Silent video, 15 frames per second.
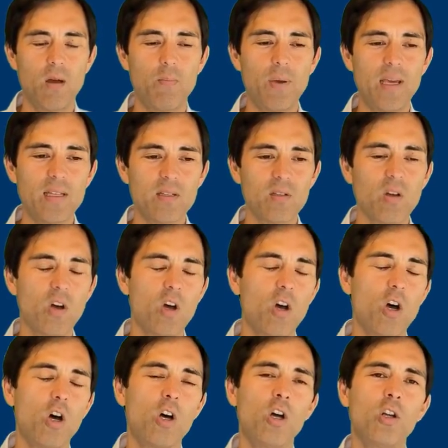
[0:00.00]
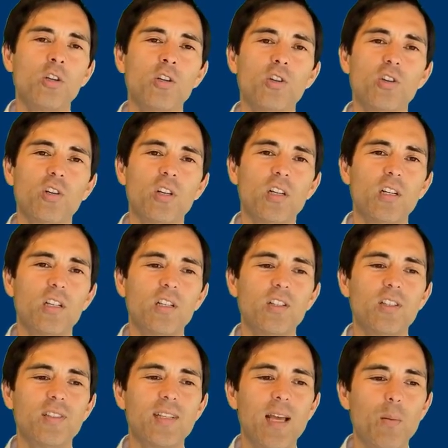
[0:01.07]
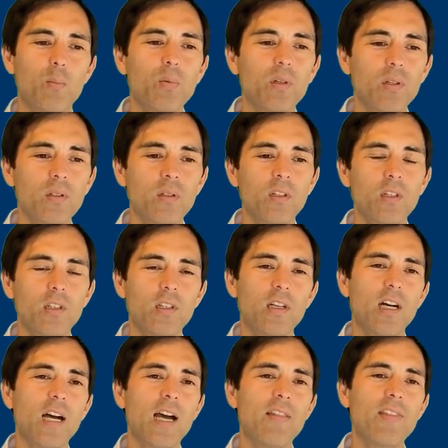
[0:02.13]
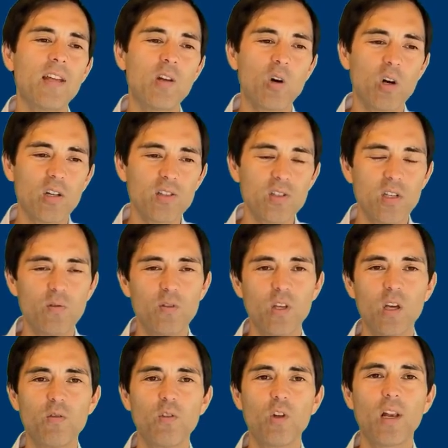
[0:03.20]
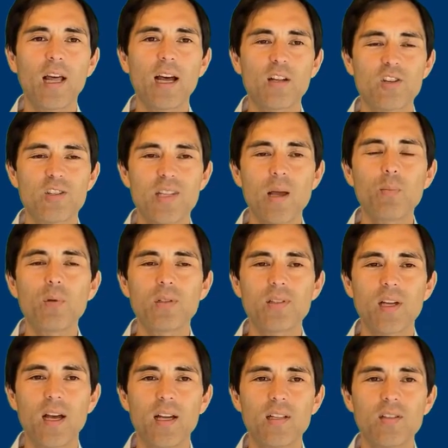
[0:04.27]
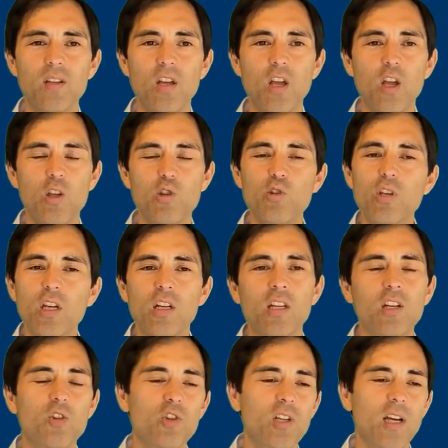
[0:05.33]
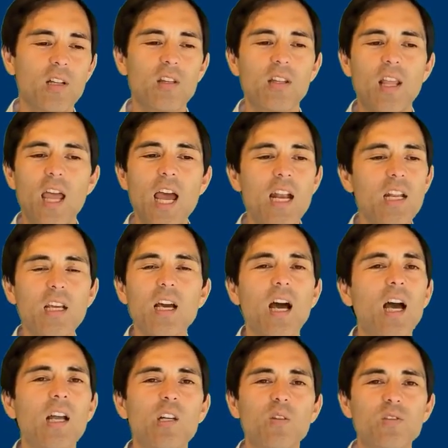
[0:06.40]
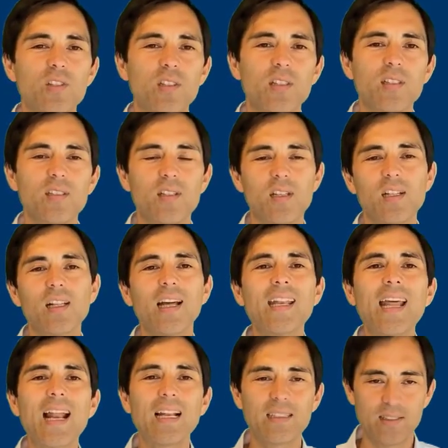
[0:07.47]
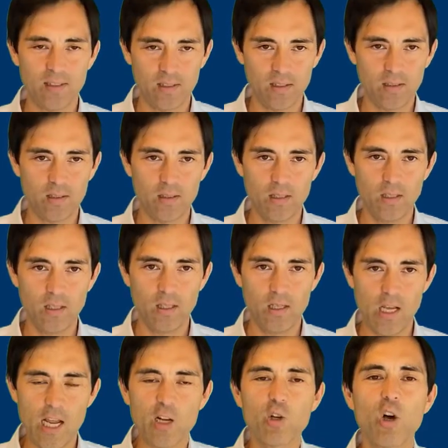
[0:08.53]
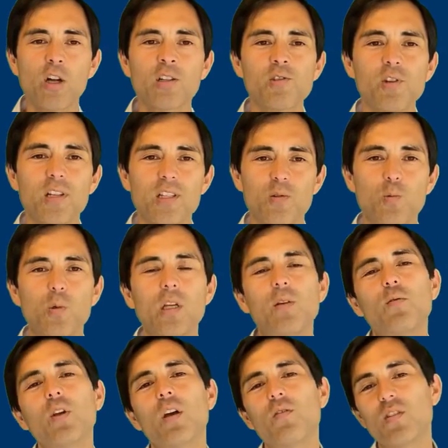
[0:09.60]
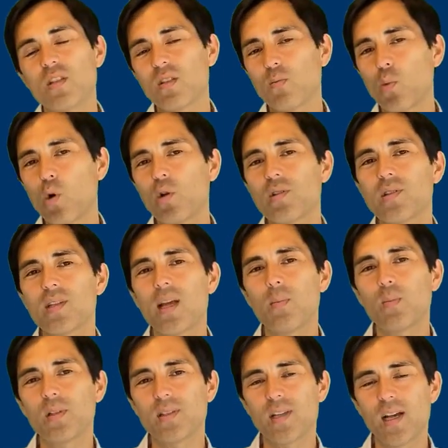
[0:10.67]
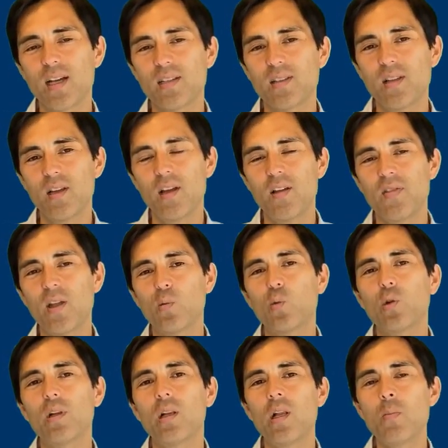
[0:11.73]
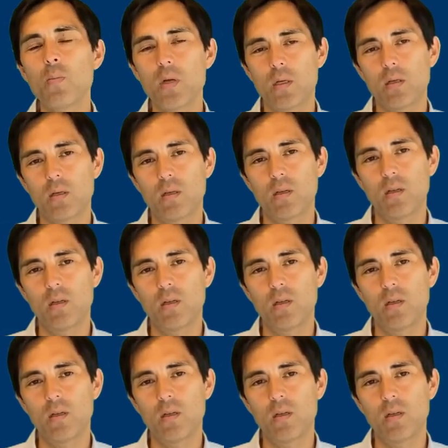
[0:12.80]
based on your sample. And then also, if you have a large sample size, you can conduct any kind of statistical analysis. In contrast, if you have a small sample size, that would limit